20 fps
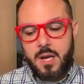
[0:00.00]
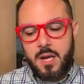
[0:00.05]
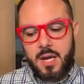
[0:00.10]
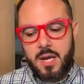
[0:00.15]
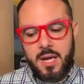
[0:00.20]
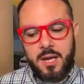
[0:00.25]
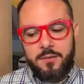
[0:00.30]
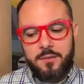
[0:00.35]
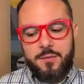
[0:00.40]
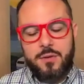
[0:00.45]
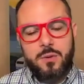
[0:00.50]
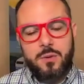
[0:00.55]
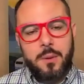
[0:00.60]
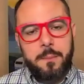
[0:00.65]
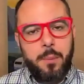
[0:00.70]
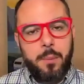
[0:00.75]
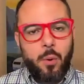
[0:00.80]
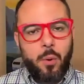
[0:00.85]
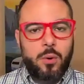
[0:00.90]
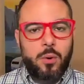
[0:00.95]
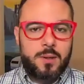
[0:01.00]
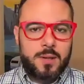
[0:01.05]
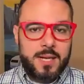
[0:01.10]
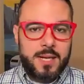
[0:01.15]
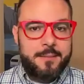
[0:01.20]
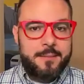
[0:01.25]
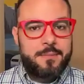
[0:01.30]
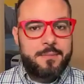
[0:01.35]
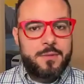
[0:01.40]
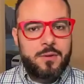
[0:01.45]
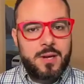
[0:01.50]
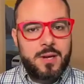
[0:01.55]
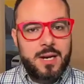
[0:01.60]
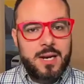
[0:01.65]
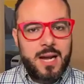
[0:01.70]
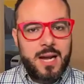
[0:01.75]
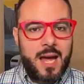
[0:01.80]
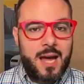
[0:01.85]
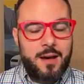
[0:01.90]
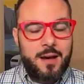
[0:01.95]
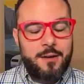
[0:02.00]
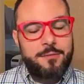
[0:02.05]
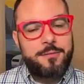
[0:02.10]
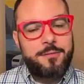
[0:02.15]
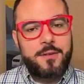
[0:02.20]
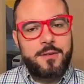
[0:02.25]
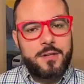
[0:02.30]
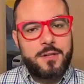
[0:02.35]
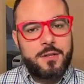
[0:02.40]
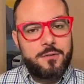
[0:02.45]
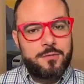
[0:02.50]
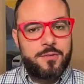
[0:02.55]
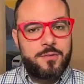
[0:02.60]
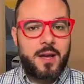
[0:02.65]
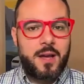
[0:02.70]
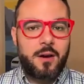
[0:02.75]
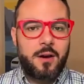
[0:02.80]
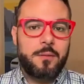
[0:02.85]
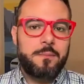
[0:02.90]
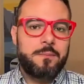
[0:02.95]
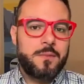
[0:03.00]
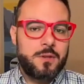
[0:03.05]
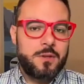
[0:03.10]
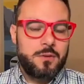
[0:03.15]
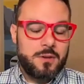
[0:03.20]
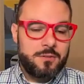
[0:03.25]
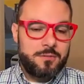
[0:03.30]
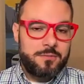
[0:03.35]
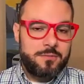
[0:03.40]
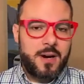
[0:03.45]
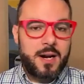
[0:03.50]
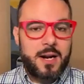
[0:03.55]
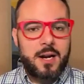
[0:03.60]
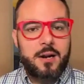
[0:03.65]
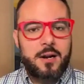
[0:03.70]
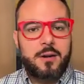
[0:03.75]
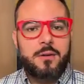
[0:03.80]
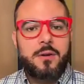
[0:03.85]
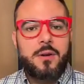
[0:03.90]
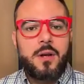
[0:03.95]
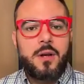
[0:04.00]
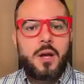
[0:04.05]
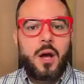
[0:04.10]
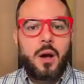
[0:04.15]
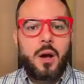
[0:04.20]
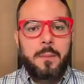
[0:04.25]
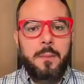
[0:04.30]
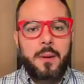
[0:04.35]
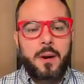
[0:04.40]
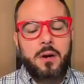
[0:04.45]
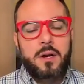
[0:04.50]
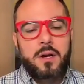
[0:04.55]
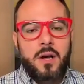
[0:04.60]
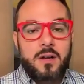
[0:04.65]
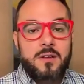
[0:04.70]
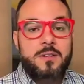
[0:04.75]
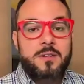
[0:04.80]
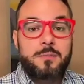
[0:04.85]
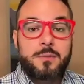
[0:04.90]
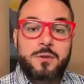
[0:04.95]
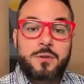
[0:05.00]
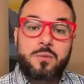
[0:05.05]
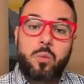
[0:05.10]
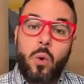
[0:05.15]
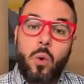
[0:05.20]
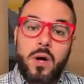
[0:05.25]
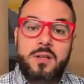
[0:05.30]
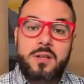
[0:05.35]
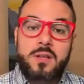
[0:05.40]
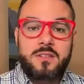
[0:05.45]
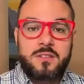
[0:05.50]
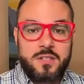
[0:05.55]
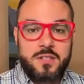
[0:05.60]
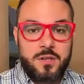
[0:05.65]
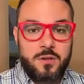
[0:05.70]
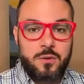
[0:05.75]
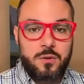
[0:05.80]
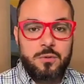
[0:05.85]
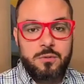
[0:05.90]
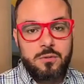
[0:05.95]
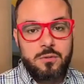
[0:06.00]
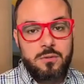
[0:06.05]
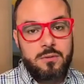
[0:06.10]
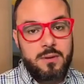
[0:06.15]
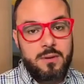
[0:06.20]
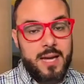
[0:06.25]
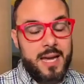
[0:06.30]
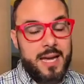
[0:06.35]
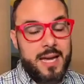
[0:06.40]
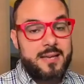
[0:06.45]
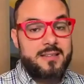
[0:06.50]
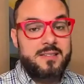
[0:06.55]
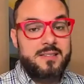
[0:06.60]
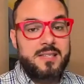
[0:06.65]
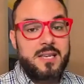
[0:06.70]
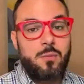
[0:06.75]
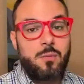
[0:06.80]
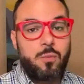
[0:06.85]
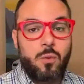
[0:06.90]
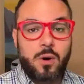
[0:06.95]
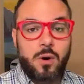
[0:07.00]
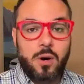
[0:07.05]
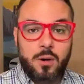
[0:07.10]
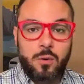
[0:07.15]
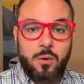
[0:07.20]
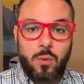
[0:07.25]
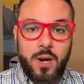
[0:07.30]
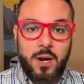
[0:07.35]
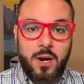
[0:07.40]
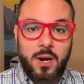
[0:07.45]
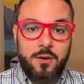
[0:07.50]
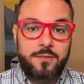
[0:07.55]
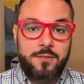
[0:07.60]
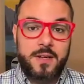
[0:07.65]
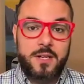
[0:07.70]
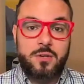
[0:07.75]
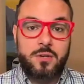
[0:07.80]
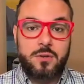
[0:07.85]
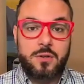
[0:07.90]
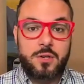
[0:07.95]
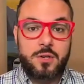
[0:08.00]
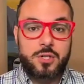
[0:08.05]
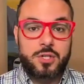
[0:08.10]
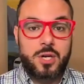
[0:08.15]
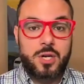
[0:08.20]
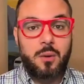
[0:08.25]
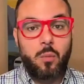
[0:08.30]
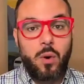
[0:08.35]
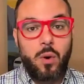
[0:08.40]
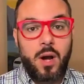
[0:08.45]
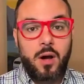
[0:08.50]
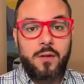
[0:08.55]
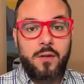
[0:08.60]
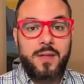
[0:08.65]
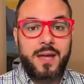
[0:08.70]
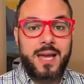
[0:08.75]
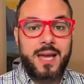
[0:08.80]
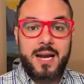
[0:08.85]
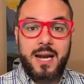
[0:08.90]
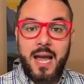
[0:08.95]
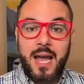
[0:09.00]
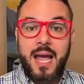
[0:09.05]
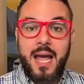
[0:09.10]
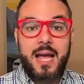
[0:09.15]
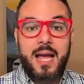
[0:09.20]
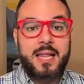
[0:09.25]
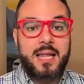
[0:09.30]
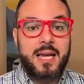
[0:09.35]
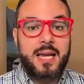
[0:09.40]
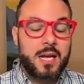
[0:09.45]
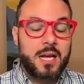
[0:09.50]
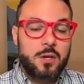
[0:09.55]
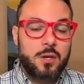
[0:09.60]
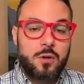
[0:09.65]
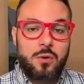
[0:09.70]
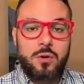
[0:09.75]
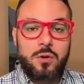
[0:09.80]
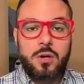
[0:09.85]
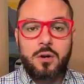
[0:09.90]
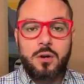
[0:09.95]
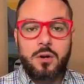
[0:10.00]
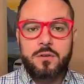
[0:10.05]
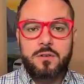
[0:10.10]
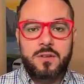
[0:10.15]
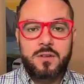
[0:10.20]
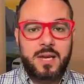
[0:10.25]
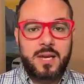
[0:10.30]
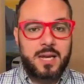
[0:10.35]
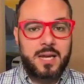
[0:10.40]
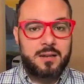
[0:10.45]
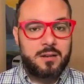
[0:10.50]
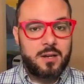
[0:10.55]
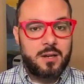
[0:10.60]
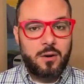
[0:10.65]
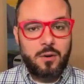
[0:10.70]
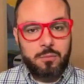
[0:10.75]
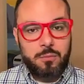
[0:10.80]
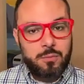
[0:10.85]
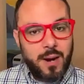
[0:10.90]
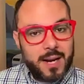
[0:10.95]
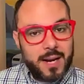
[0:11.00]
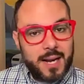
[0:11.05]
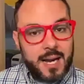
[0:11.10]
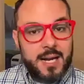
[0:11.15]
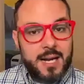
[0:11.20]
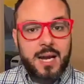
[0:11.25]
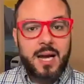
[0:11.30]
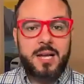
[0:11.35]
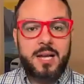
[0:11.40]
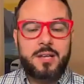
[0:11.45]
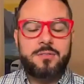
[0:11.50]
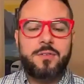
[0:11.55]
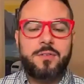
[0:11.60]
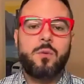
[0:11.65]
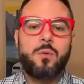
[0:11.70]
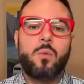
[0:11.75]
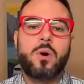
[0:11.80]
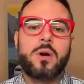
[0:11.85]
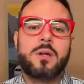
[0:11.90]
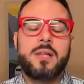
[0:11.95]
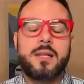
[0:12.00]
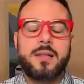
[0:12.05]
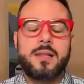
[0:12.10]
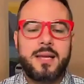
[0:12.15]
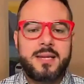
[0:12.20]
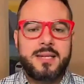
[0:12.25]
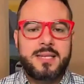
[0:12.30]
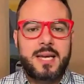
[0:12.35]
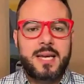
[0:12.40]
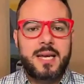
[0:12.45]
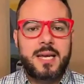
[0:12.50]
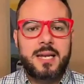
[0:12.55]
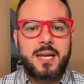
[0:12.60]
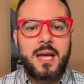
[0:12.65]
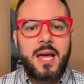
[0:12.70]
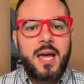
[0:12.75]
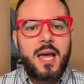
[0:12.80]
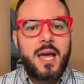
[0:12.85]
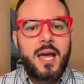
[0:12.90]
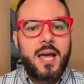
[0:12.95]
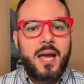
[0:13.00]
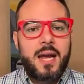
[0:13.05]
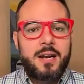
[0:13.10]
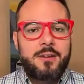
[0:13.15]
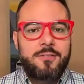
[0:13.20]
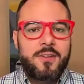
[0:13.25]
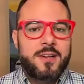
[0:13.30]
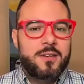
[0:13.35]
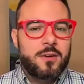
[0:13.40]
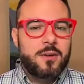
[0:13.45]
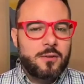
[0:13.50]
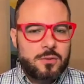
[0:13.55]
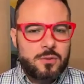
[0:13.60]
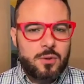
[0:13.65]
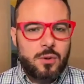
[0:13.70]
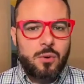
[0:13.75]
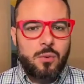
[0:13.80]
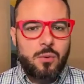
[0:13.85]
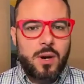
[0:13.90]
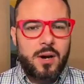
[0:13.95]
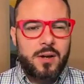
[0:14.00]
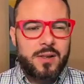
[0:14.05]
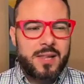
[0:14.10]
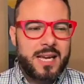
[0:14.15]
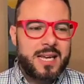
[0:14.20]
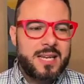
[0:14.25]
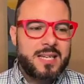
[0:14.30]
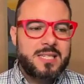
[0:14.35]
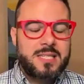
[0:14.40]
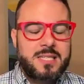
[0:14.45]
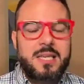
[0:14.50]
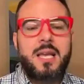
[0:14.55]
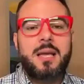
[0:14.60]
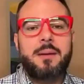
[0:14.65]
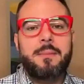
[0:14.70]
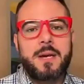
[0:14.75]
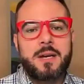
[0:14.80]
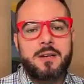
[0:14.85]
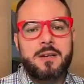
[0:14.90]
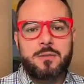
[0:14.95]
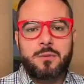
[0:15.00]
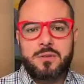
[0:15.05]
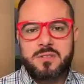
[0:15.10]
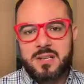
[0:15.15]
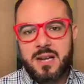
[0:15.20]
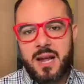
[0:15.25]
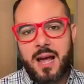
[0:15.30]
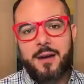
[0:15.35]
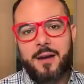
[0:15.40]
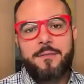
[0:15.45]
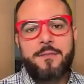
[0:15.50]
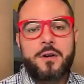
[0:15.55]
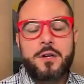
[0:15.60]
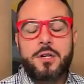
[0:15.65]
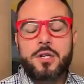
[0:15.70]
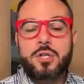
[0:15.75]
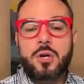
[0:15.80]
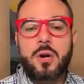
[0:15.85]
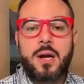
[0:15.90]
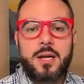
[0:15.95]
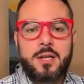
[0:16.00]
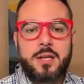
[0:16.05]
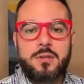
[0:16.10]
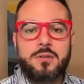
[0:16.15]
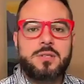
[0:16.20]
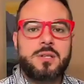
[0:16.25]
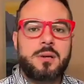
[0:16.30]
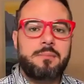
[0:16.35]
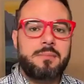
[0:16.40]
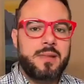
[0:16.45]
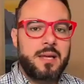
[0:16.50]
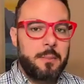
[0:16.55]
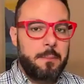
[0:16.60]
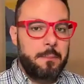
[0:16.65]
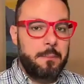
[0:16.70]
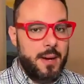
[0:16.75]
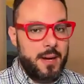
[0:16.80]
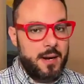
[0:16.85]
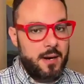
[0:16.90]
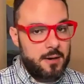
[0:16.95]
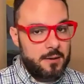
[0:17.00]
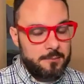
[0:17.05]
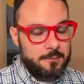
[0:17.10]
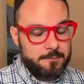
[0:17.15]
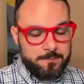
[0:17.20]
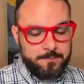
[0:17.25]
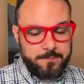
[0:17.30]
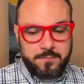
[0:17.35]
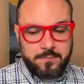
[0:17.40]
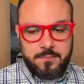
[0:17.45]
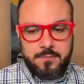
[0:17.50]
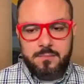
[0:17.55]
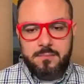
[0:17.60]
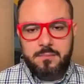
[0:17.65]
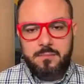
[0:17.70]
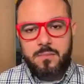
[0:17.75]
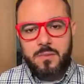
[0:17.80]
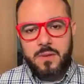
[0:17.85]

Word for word: If you do it poorly, you get an F and you fail, you get fired. But our customers want to do AC work, where if they do their job well, they get an A, they get kudos, they get, you know, recognized for the work that they did. And if they don't do it well, they get a C because there was an effort to try and do something better. Yeah.